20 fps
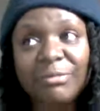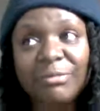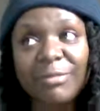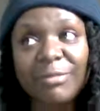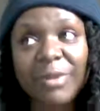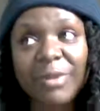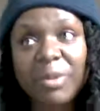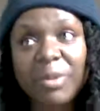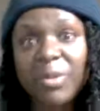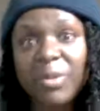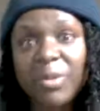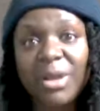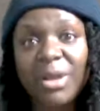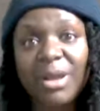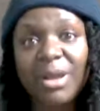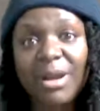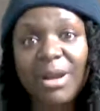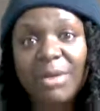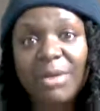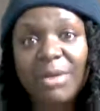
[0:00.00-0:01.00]
The people didn't get
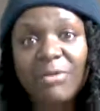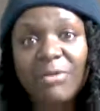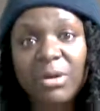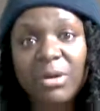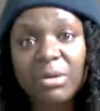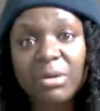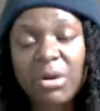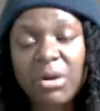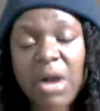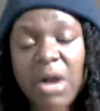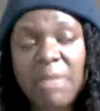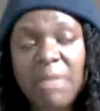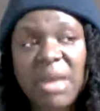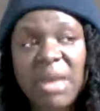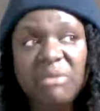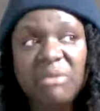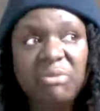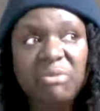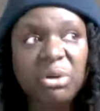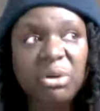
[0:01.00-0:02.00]
out and vote. Oh, I'm
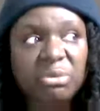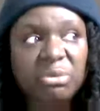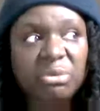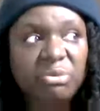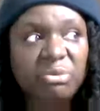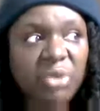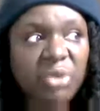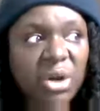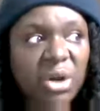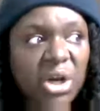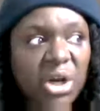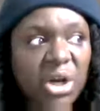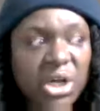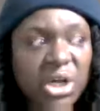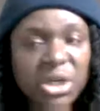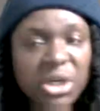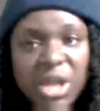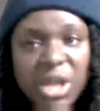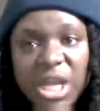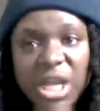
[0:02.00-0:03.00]
not voting for her.